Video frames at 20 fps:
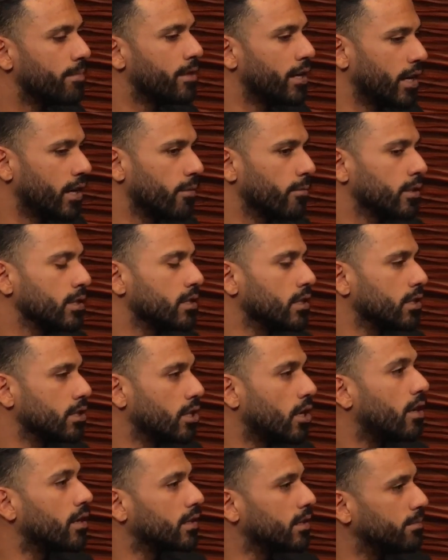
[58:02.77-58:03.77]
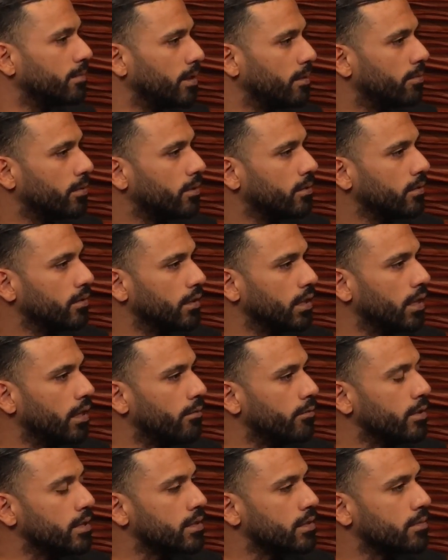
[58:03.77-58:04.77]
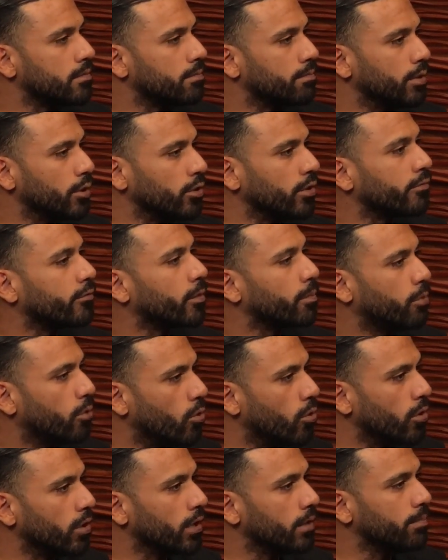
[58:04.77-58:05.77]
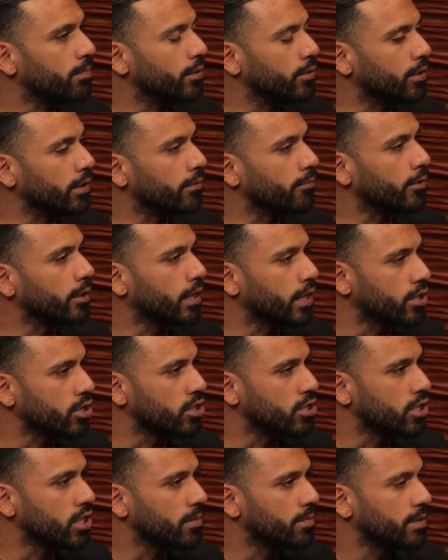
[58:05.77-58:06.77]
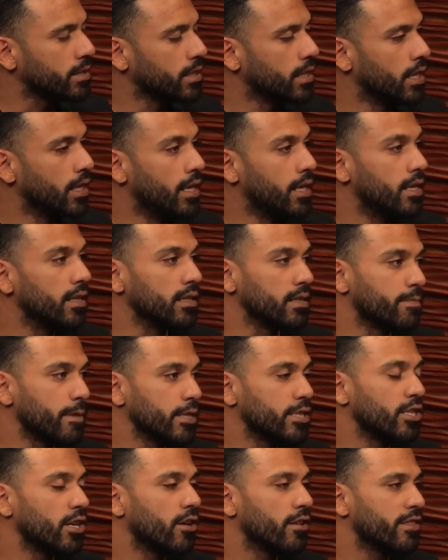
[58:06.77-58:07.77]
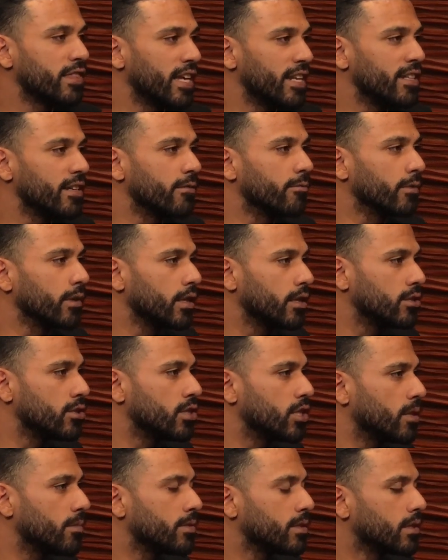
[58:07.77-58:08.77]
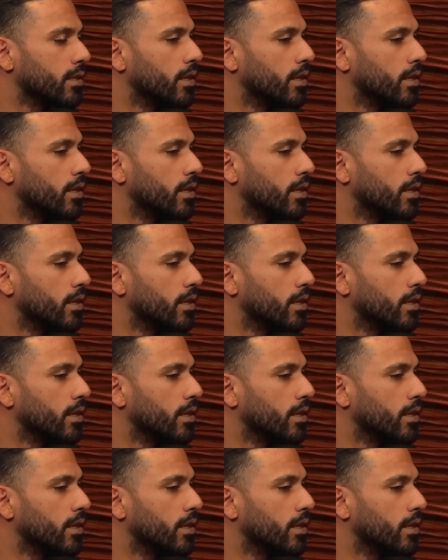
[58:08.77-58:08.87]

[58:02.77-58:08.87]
there was to talk to people. And it was building rapport and building relationships, especially authentic relationships.